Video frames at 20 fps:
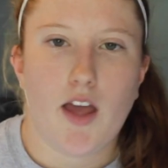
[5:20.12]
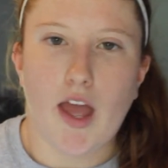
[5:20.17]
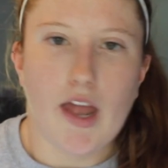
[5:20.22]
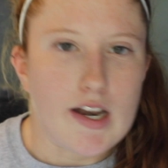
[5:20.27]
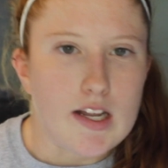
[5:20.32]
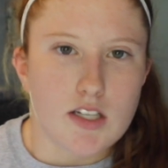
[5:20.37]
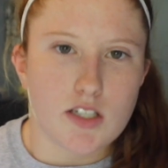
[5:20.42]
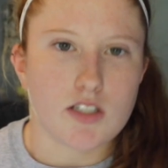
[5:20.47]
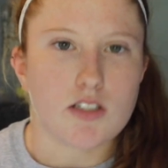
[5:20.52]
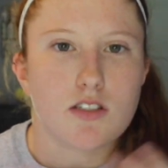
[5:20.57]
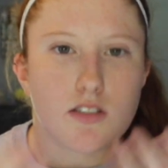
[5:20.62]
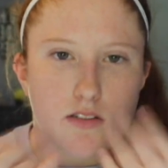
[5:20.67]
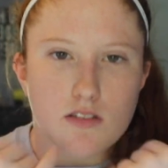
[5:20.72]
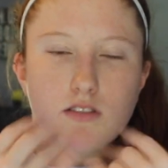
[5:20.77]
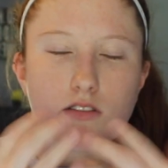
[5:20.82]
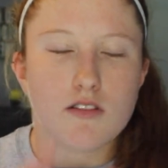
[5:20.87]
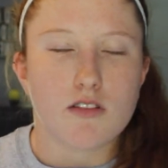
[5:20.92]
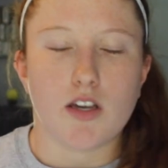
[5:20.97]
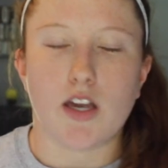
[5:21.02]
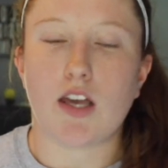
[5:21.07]
it just
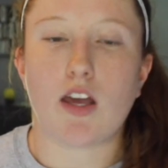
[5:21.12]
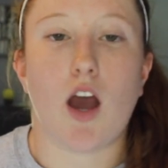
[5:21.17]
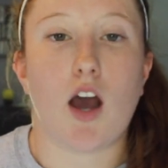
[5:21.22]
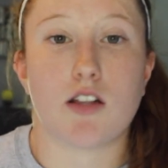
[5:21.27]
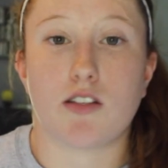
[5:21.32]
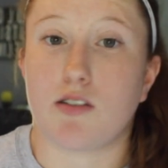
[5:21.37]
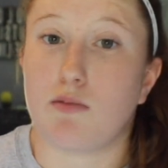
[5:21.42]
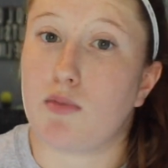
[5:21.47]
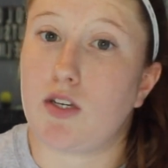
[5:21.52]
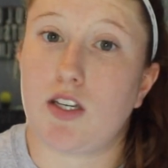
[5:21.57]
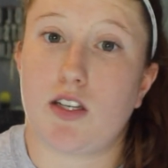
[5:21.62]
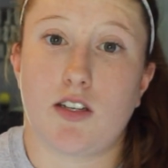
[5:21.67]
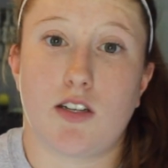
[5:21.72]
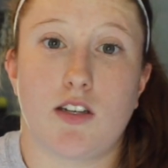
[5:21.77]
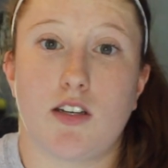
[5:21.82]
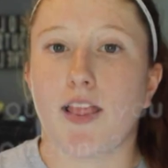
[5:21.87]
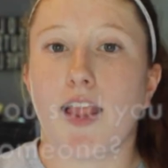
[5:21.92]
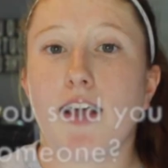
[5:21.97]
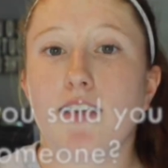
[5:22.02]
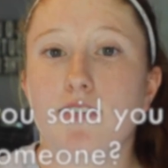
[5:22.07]
it got to me.
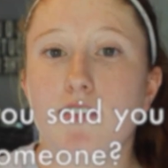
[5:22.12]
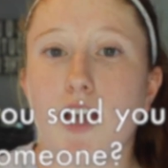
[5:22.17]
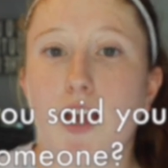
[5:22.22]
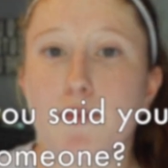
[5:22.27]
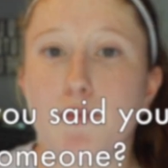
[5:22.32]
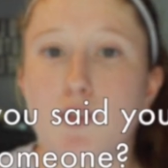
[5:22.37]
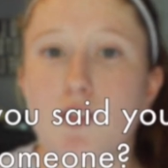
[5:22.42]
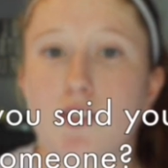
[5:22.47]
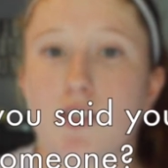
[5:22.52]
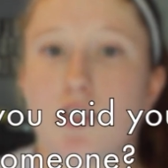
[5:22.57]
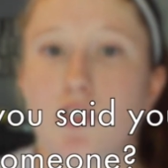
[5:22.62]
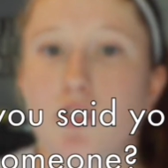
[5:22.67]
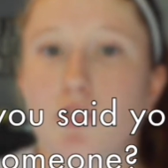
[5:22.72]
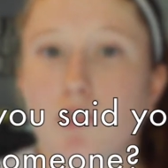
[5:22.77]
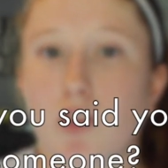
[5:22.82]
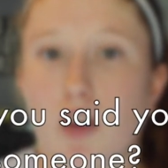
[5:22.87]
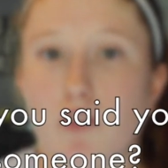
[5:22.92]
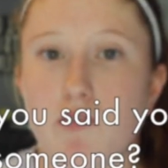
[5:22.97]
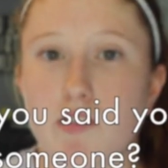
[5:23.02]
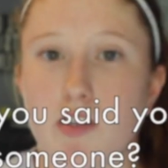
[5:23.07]
Last time you said
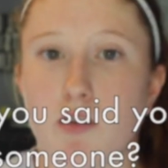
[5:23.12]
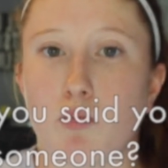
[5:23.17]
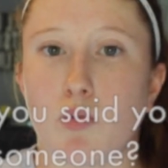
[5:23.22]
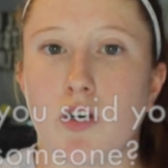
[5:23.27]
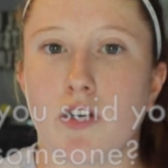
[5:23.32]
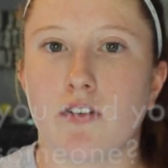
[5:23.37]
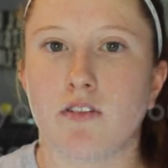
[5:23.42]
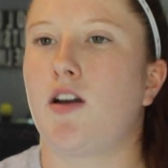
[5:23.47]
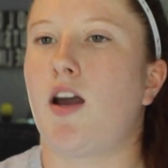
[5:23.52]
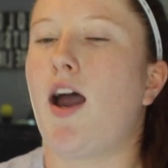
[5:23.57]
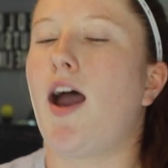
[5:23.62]
you love someone.